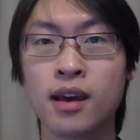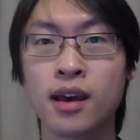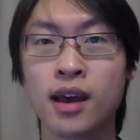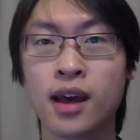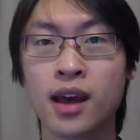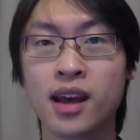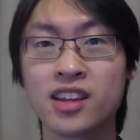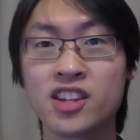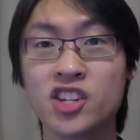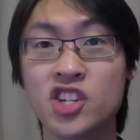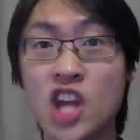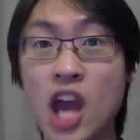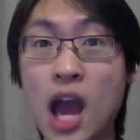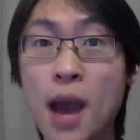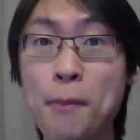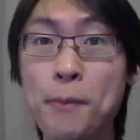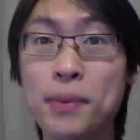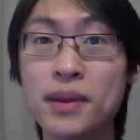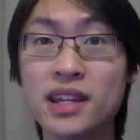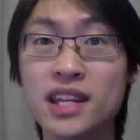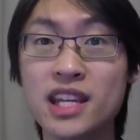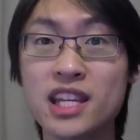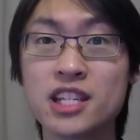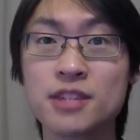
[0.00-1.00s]

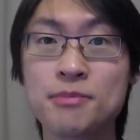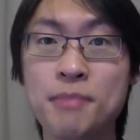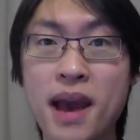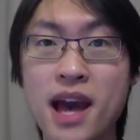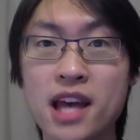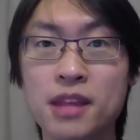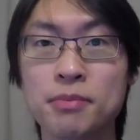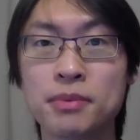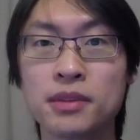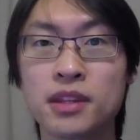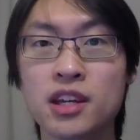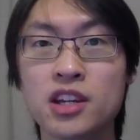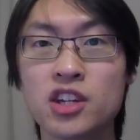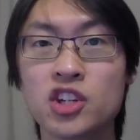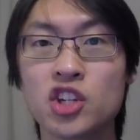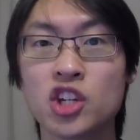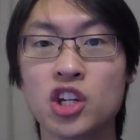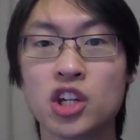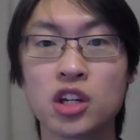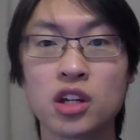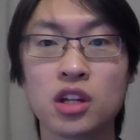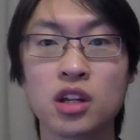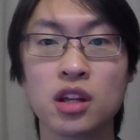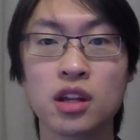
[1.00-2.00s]
Japanese
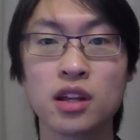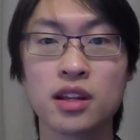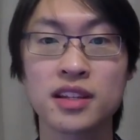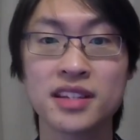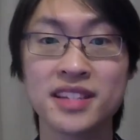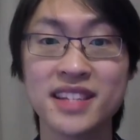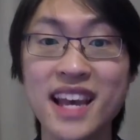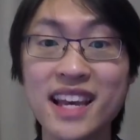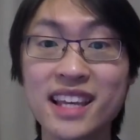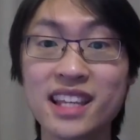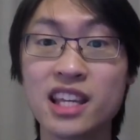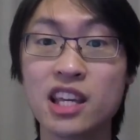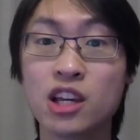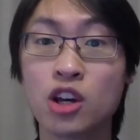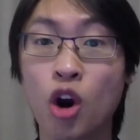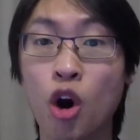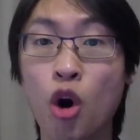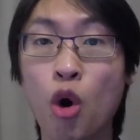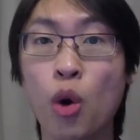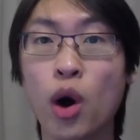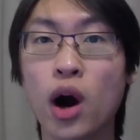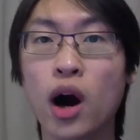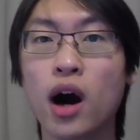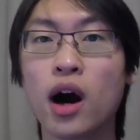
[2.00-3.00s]
mathematician Seki
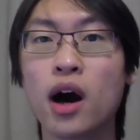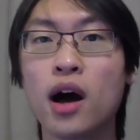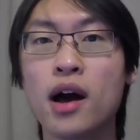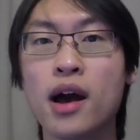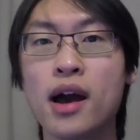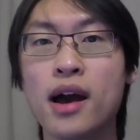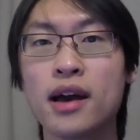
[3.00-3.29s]
Kowa